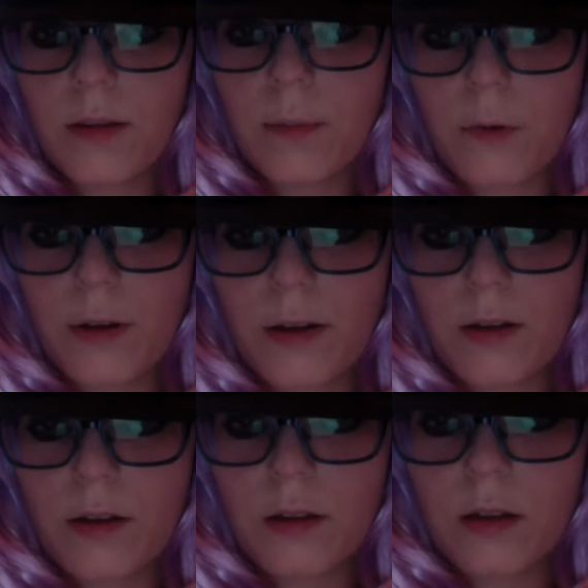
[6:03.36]
point,
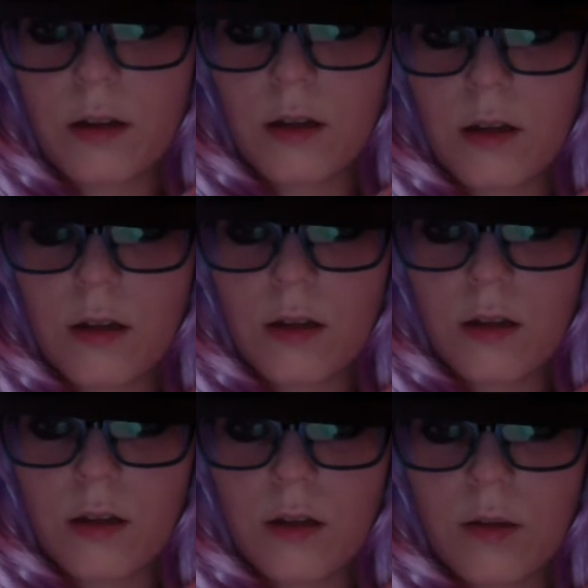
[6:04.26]

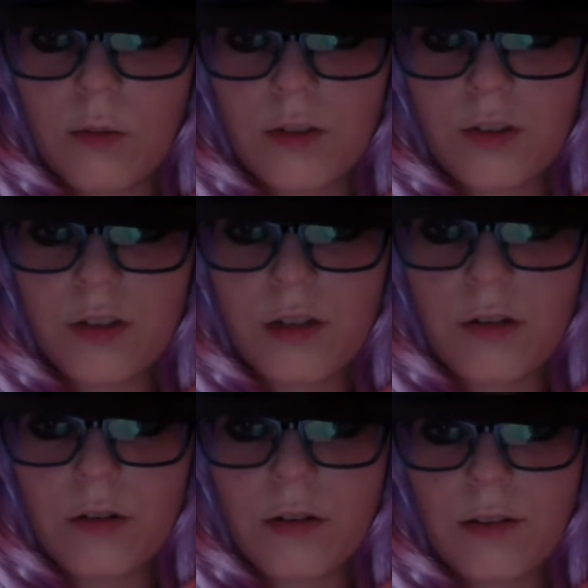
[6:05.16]
which is known as